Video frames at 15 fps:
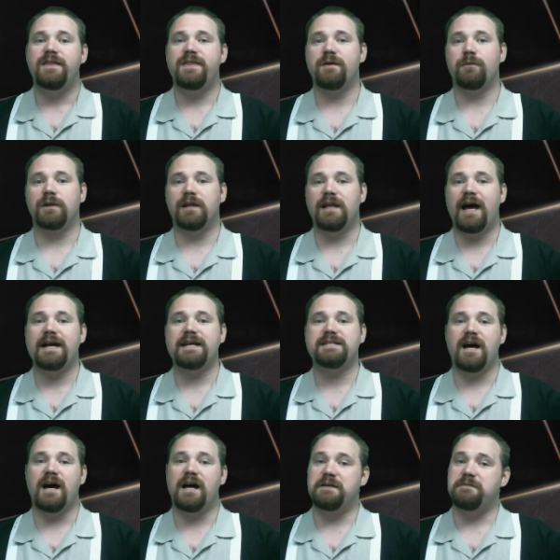that relies
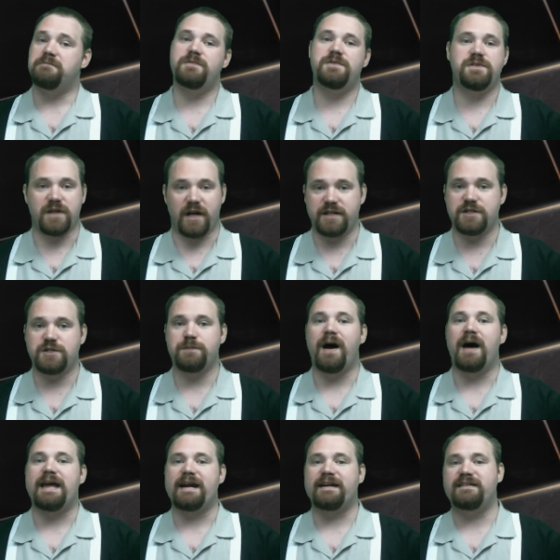on
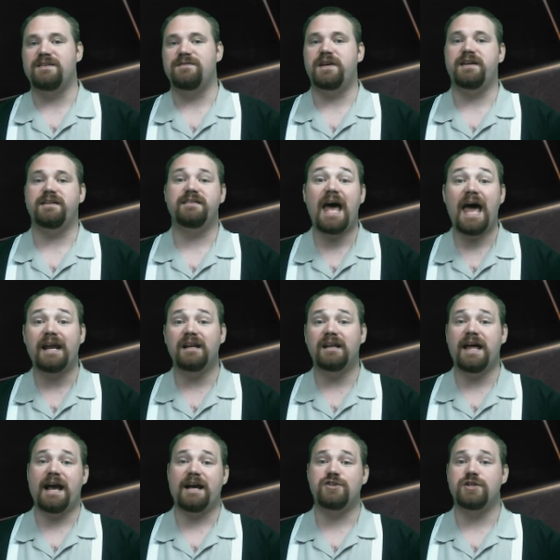sunspot activity, tidal
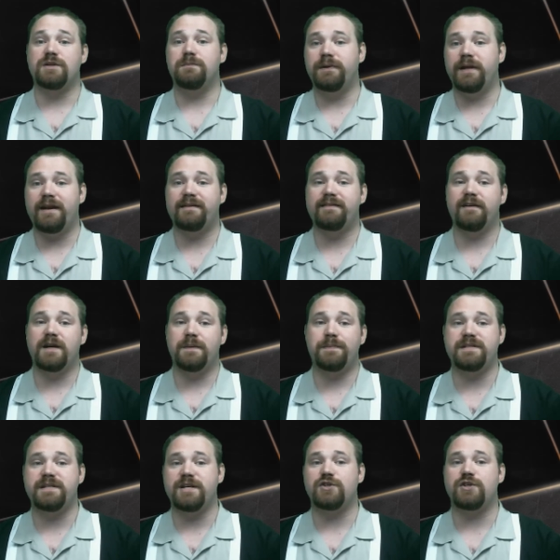action, planetary
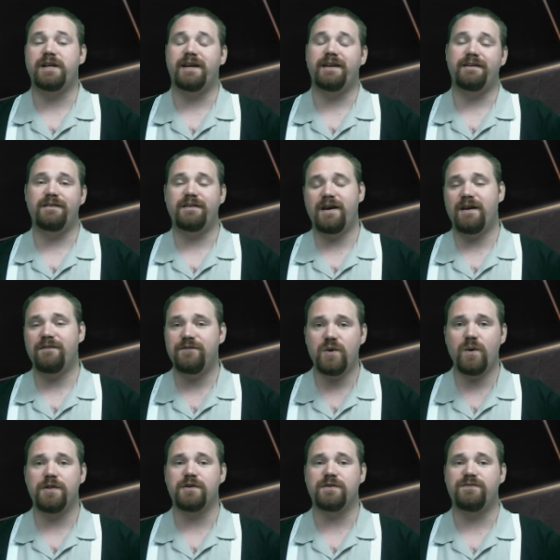position, and a
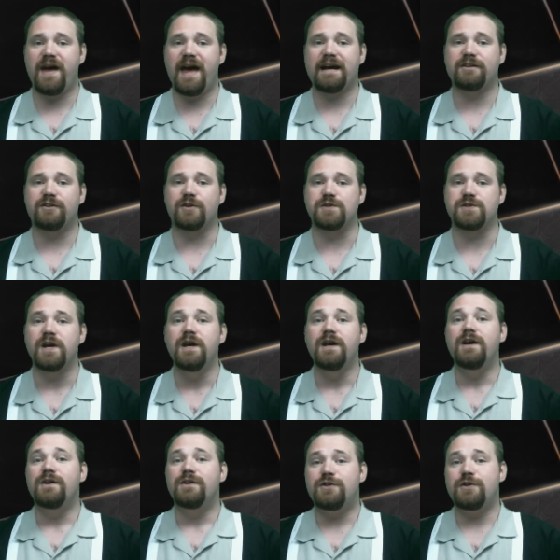few other factors
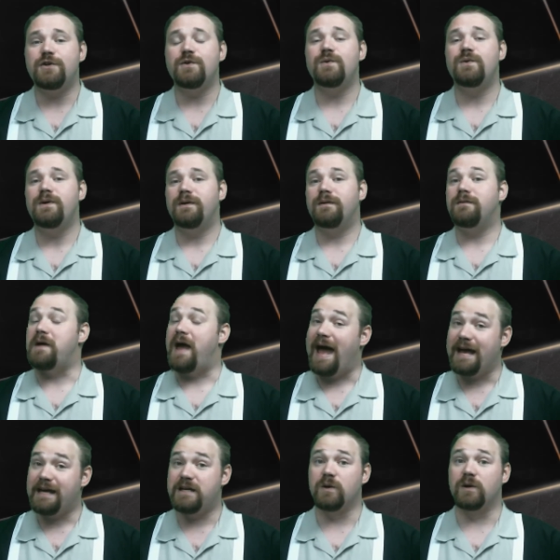to
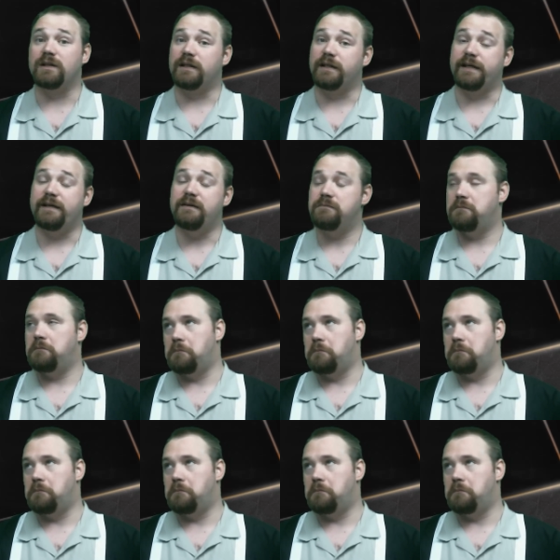accurately,